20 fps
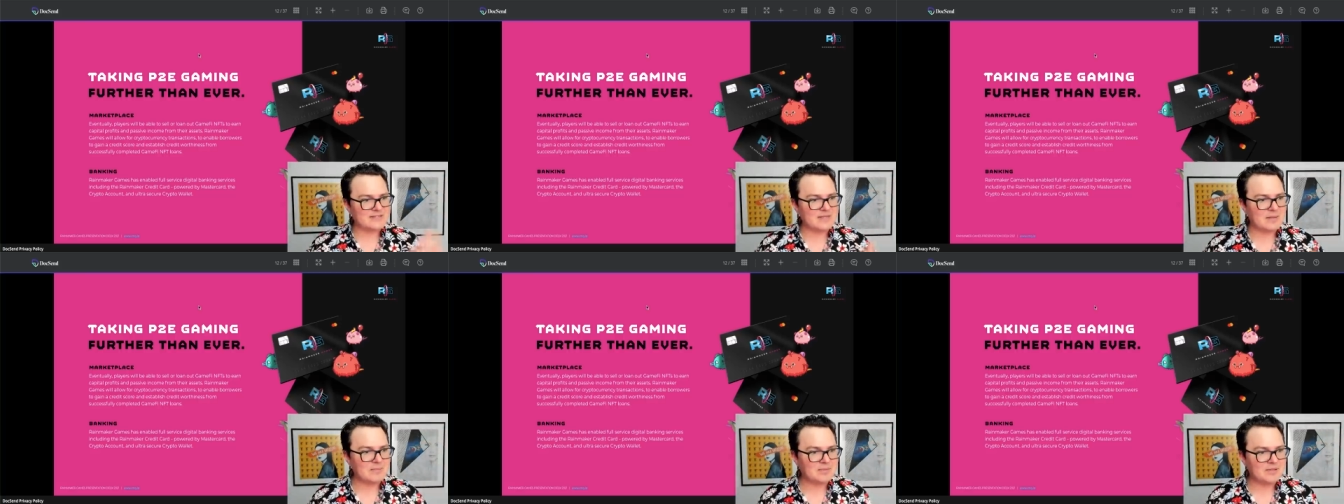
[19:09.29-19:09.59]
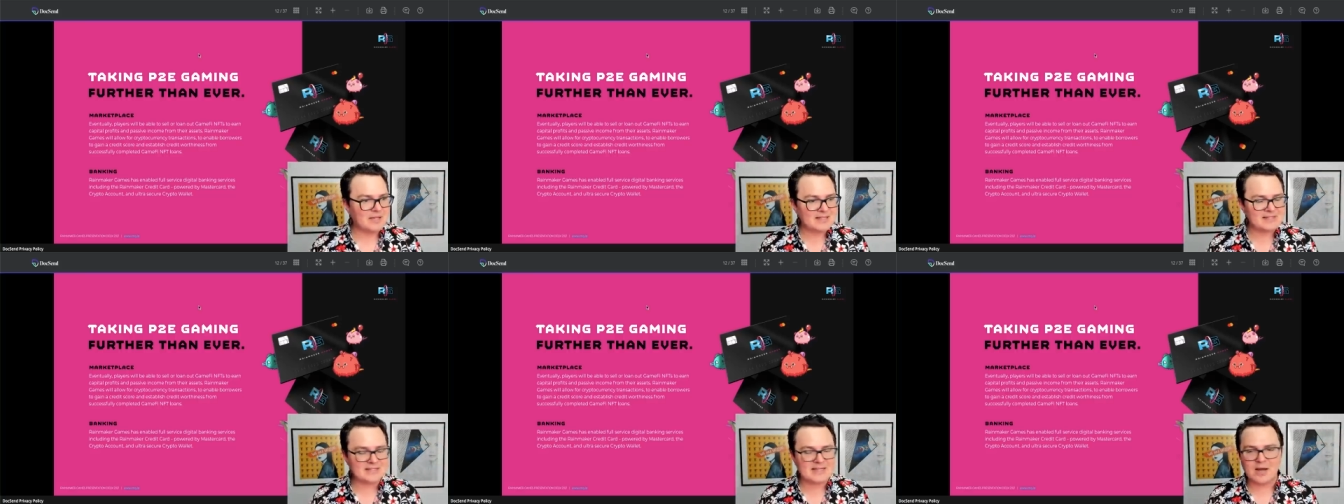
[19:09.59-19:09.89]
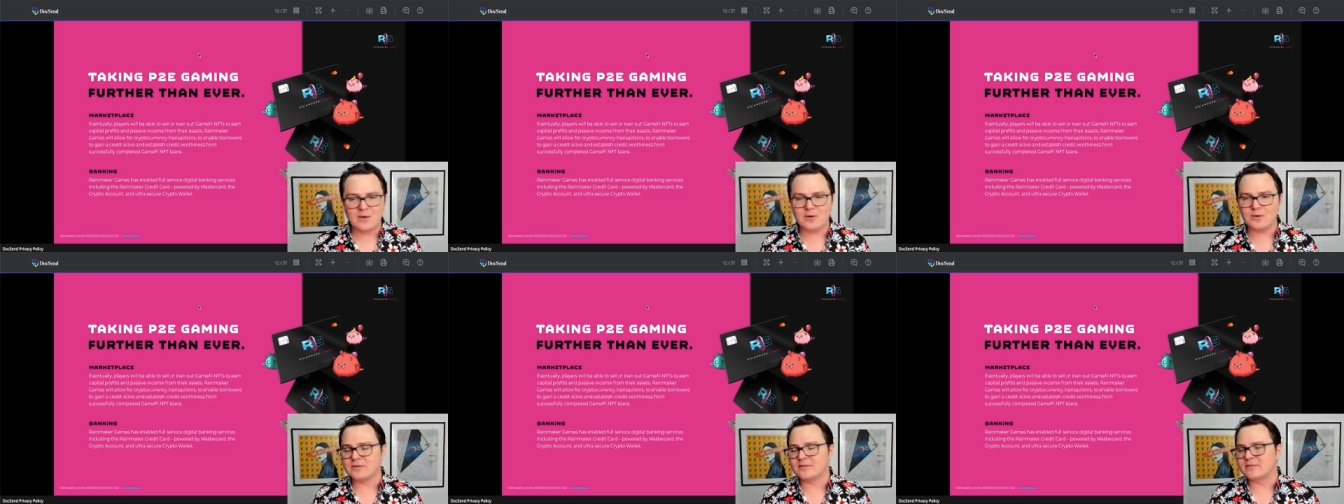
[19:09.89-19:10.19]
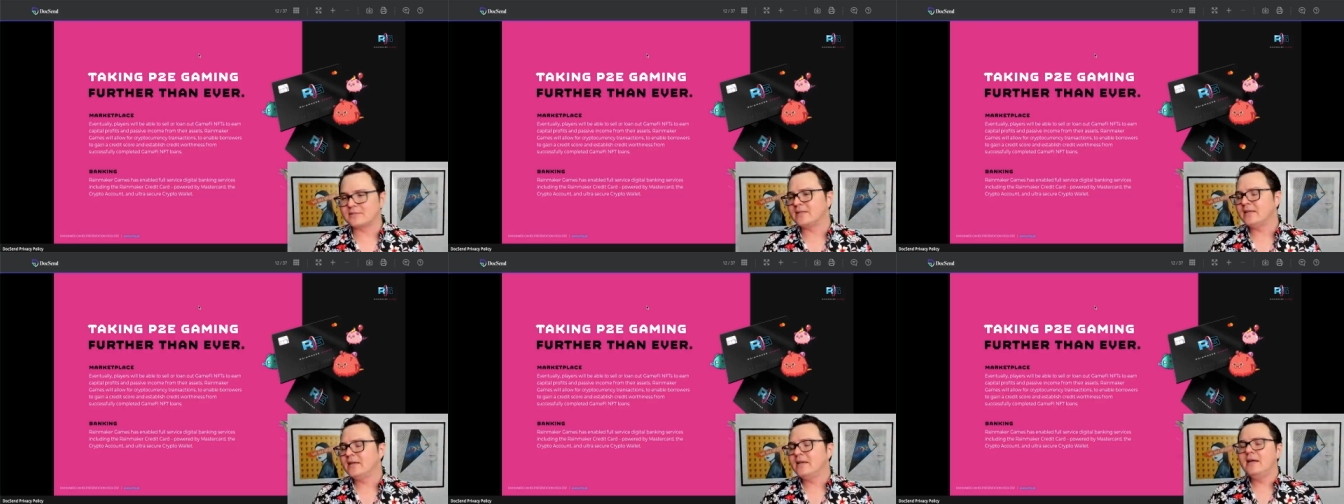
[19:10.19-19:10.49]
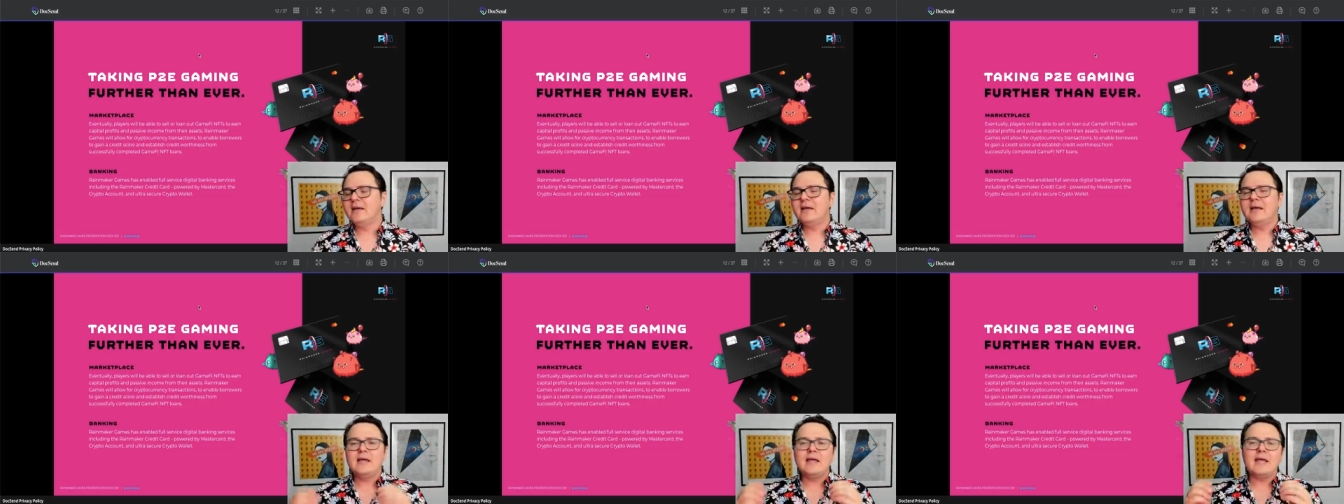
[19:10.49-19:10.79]
some plus hours
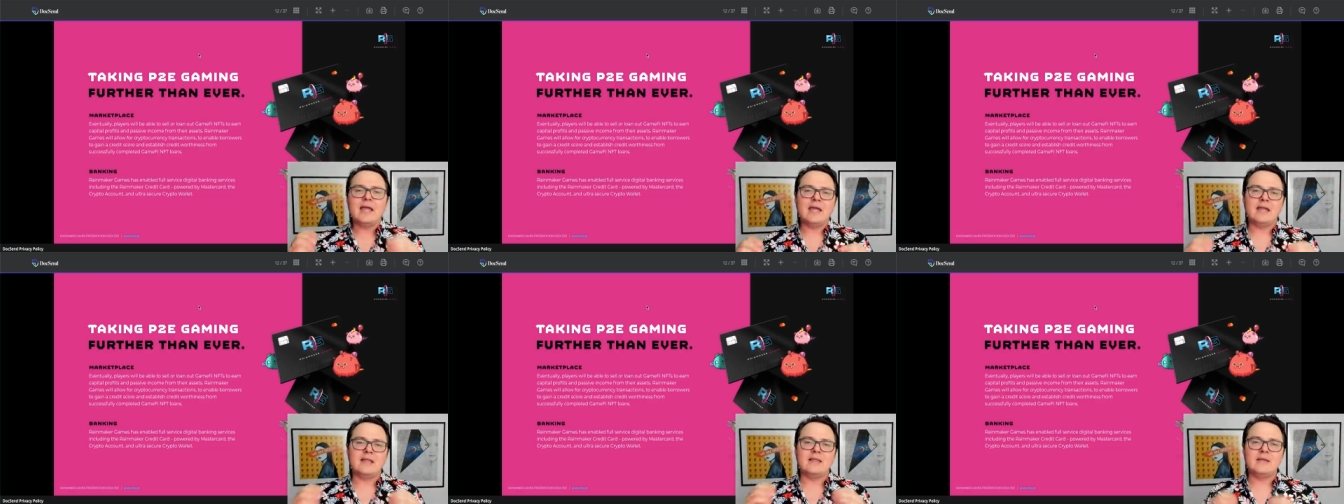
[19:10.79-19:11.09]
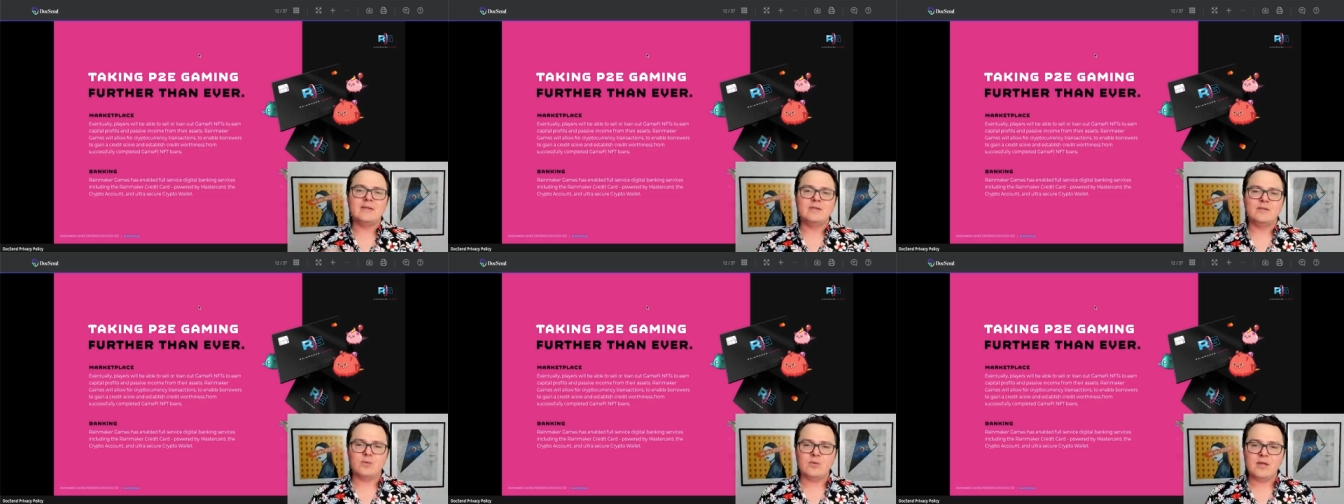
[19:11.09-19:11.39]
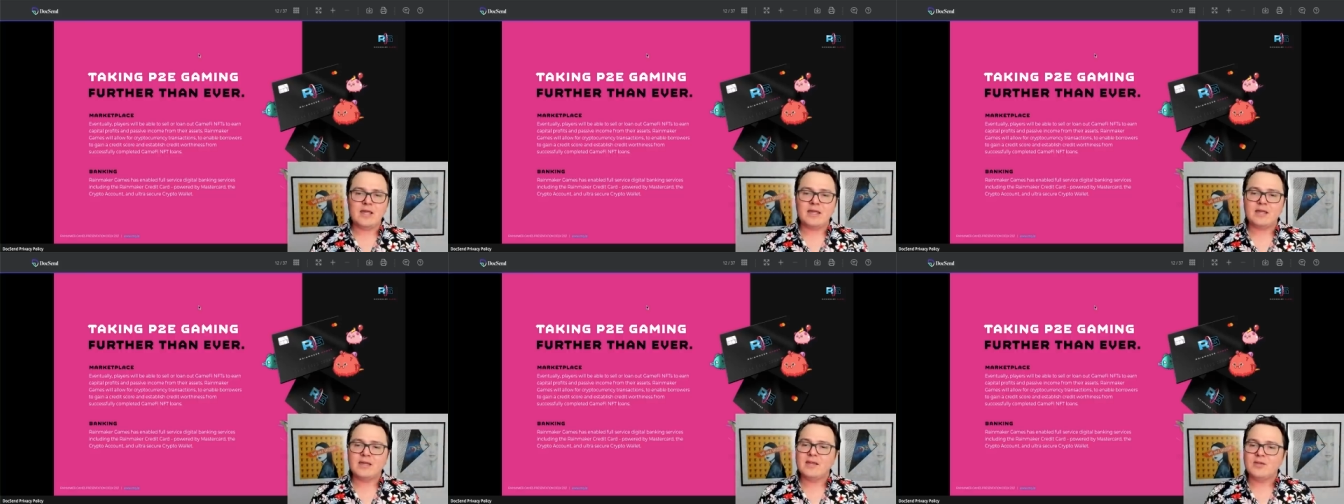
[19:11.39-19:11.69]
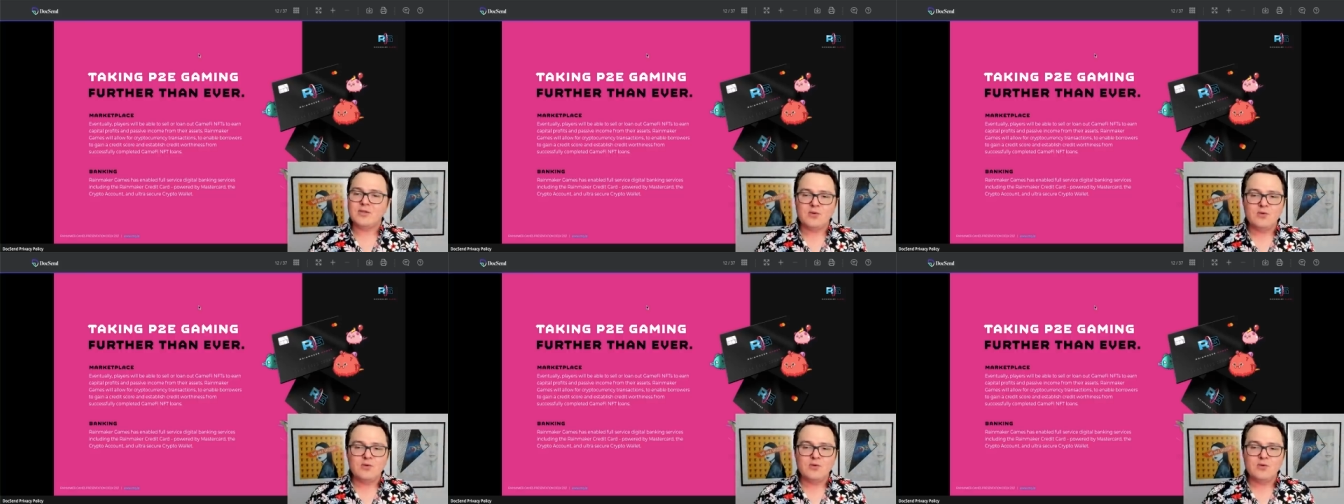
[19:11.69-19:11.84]
in the week?